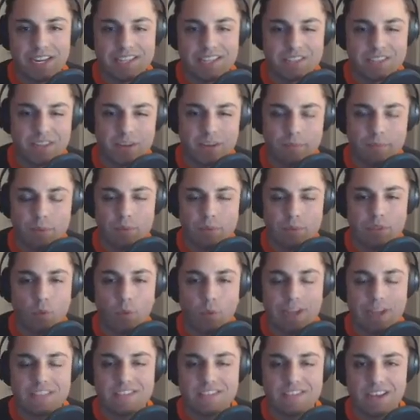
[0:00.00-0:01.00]
going to be with the
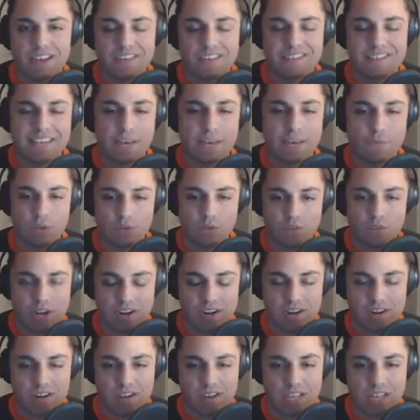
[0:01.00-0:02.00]
White Sox. Kelvin
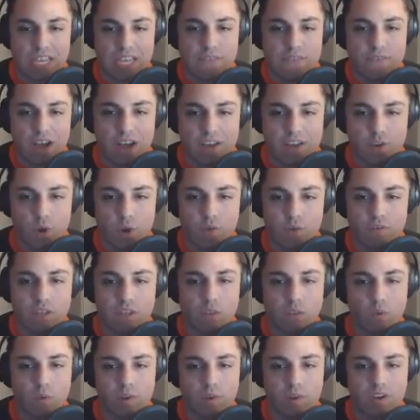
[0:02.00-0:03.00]
Herrera, Ivan Nova, and
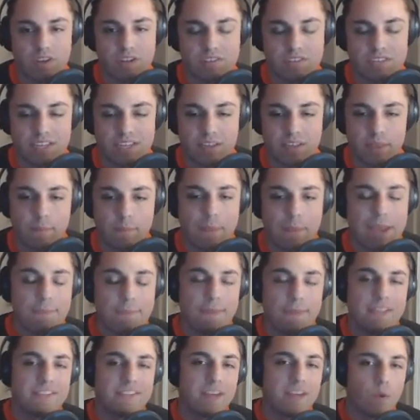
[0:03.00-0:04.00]
Leury Garcia. The main
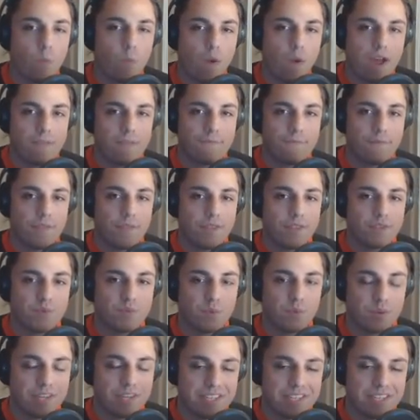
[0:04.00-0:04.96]
piece I want for this one is